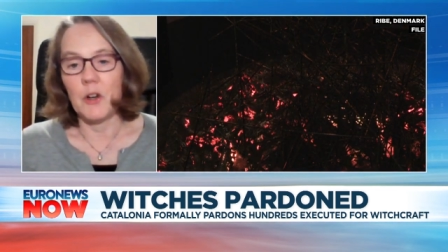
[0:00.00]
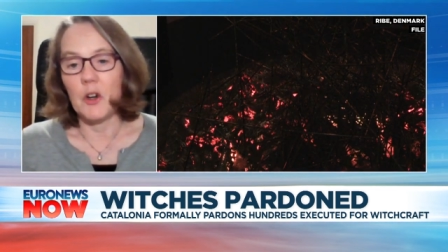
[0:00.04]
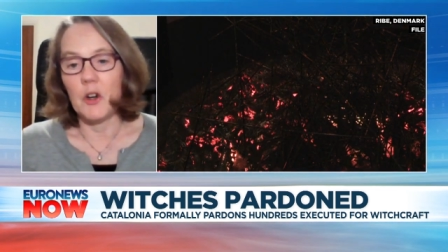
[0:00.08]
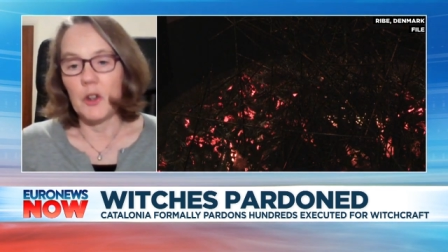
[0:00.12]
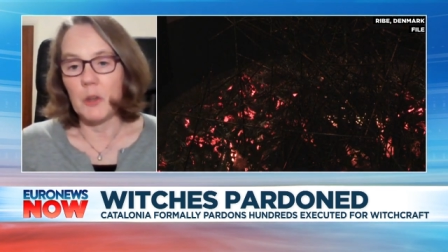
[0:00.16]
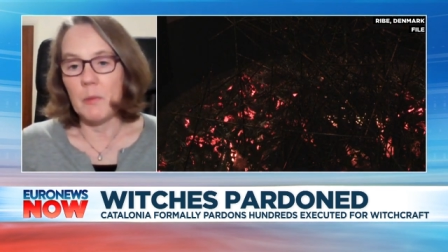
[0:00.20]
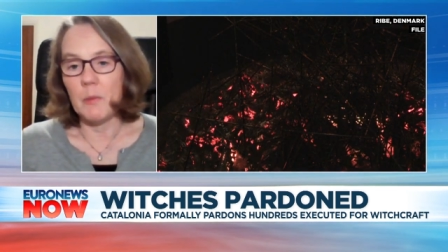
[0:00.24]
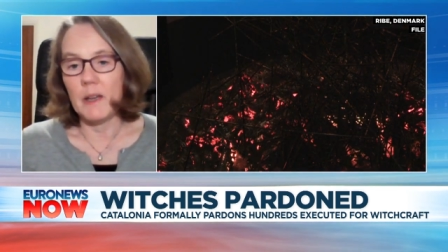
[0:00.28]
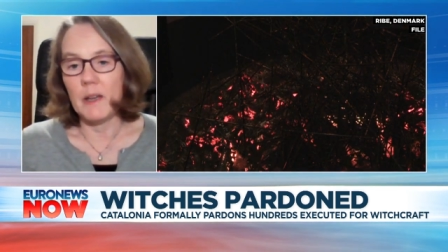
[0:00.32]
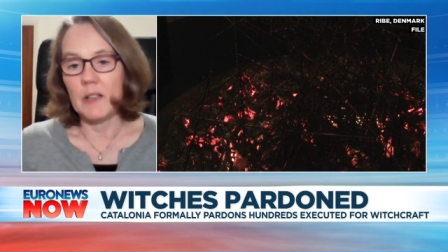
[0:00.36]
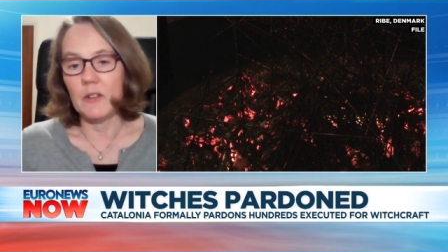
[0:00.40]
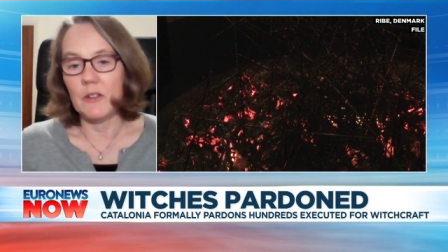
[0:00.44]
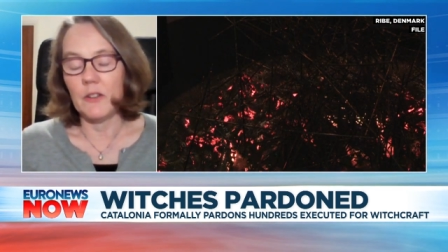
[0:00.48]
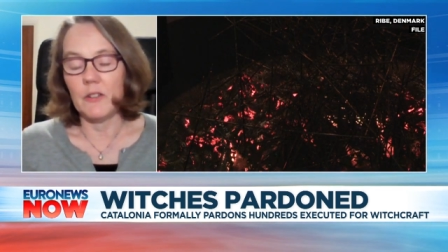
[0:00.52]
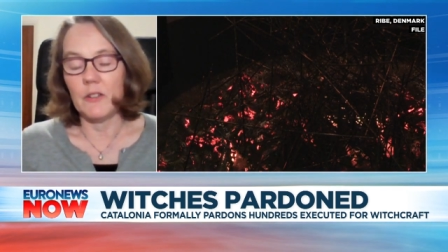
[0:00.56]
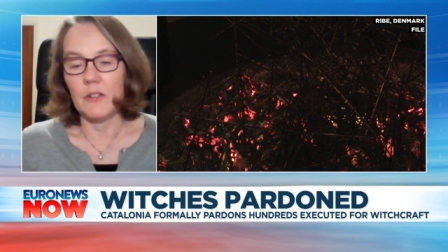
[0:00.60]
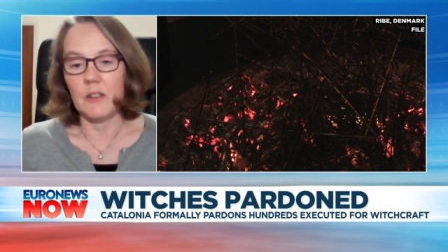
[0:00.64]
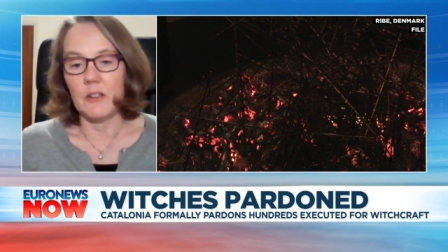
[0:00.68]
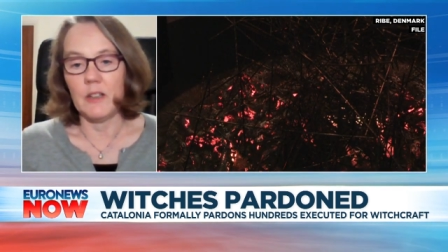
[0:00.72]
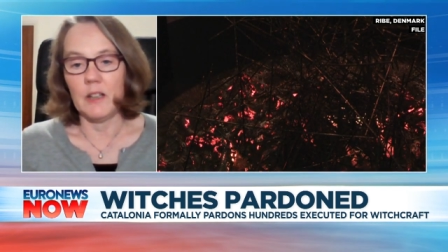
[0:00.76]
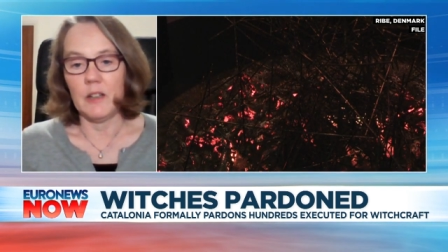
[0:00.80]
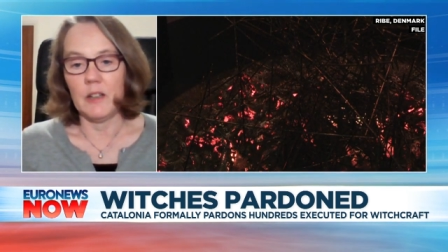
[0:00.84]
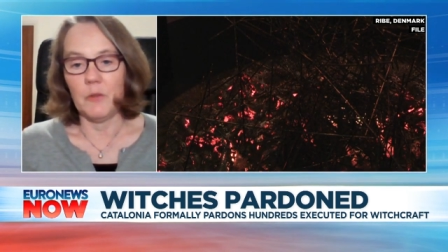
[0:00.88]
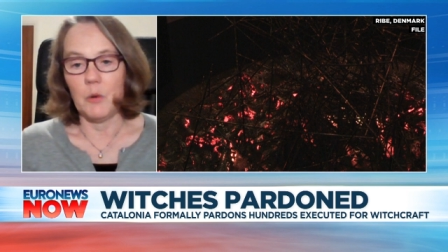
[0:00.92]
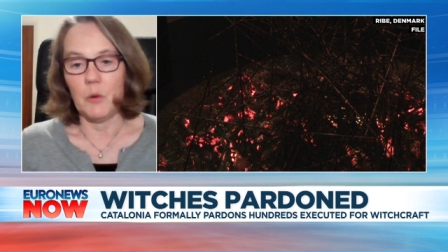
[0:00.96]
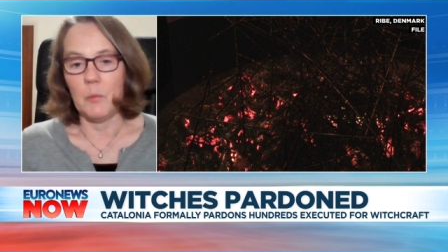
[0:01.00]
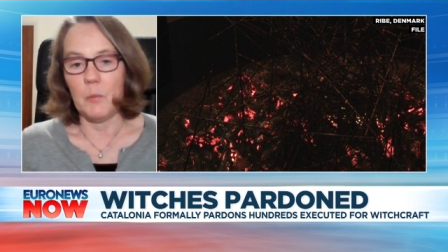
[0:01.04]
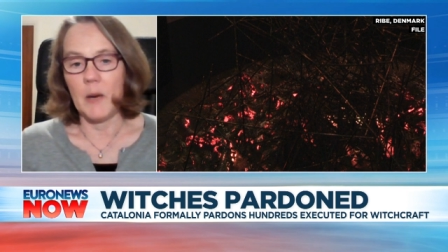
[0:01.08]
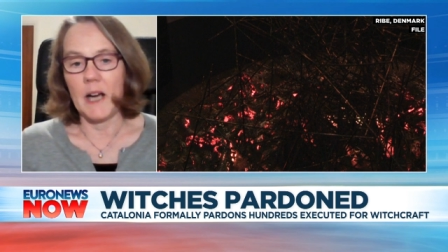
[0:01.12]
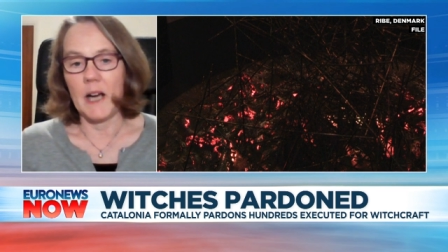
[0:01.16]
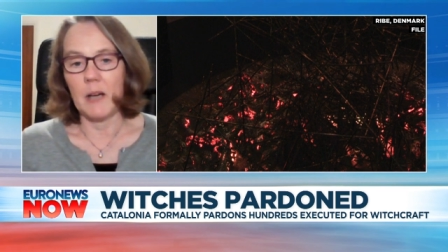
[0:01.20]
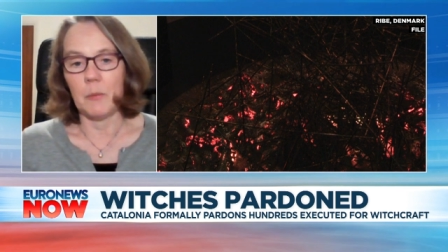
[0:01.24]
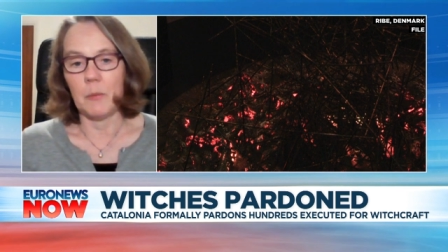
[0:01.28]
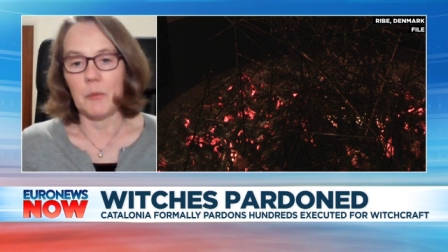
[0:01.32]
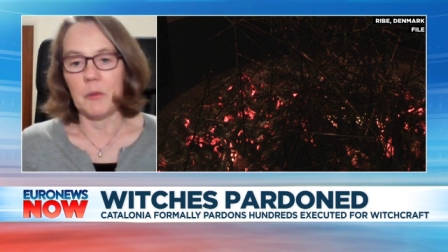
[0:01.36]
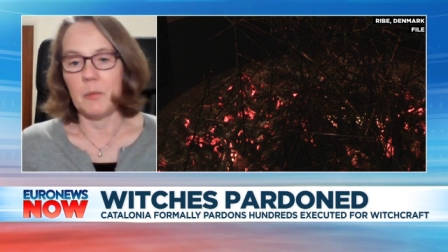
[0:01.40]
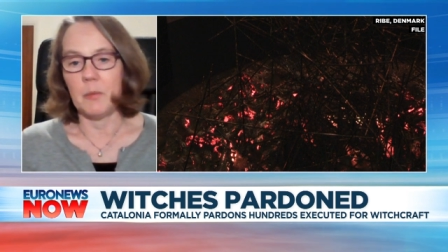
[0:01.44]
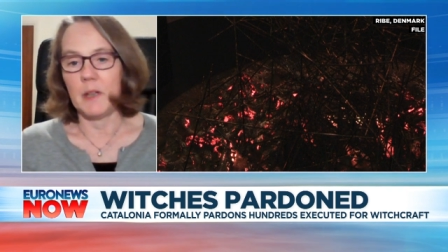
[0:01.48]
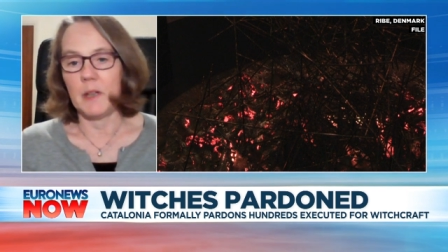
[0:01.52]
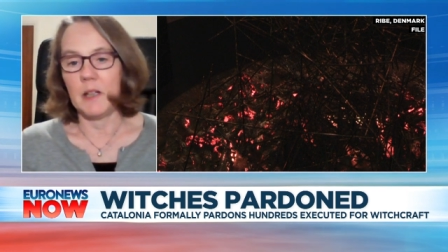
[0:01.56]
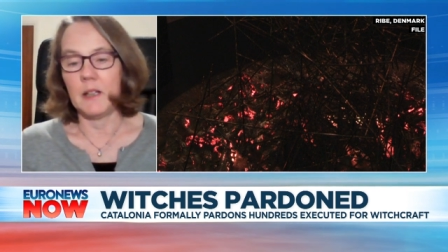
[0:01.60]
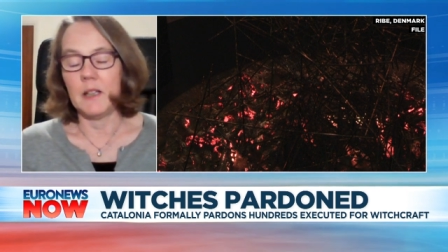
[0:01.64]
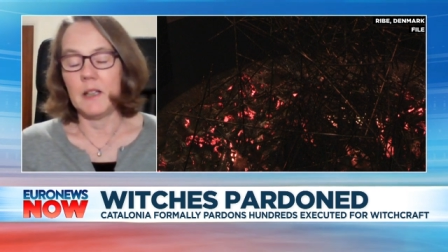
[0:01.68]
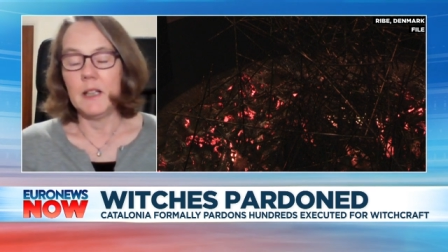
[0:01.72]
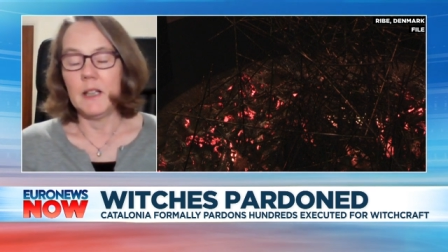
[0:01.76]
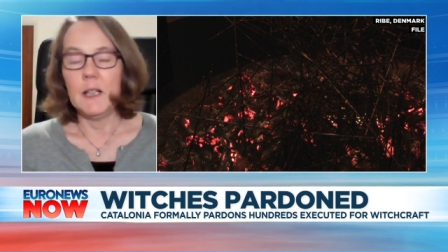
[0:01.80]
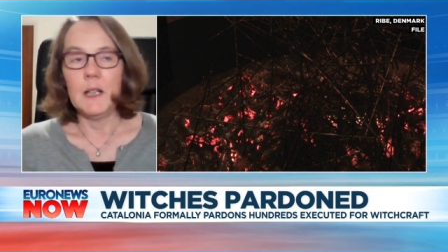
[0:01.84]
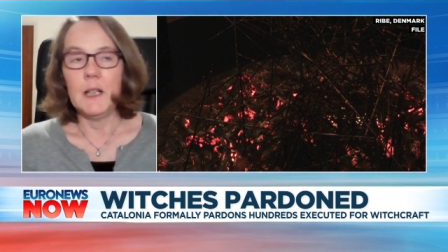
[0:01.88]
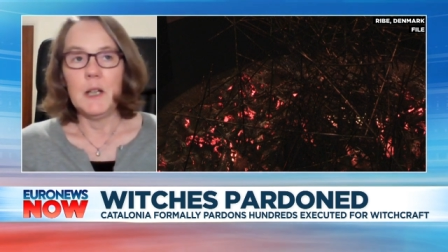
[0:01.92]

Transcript: argumentative or perhaps a bit